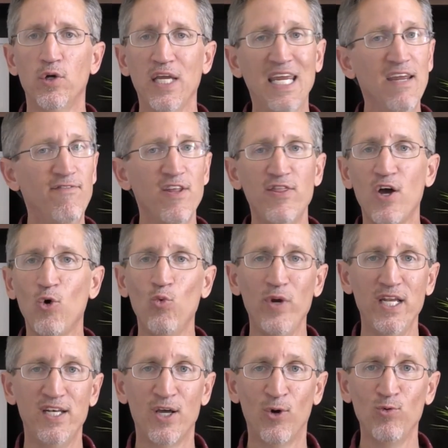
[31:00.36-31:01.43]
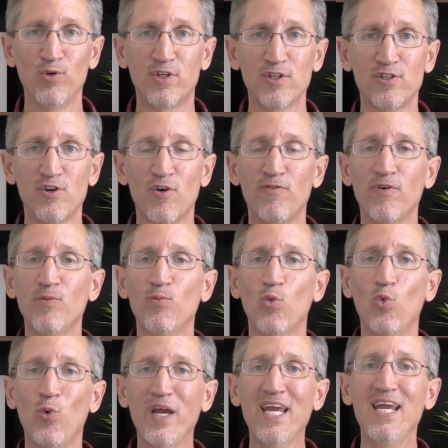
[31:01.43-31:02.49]
even though we don't deserve
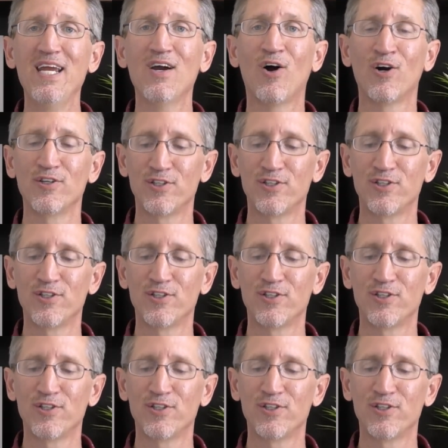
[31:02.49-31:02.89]
him, we are